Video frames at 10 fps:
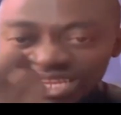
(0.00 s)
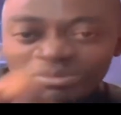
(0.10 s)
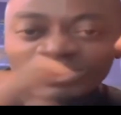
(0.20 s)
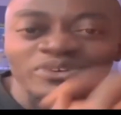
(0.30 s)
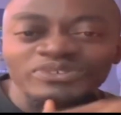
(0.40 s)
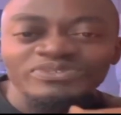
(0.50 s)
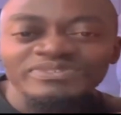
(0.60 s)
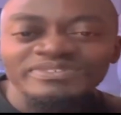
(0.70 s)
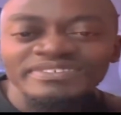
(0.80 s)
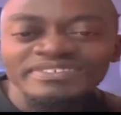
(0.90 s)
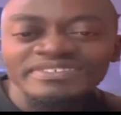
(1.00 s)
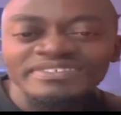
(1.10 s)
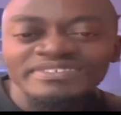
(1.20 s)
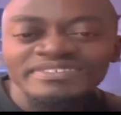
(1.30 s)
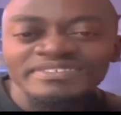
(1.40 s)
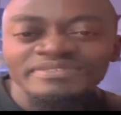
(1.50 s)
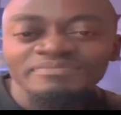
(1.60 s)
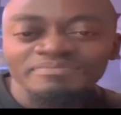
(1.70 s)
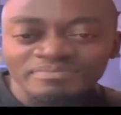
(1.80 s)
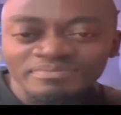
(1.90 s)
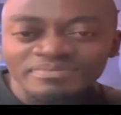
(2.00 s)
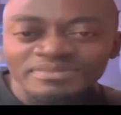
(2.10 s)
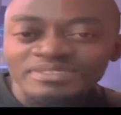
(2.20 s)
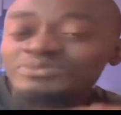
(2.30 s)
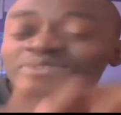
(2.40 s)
We are day. Philadelphia.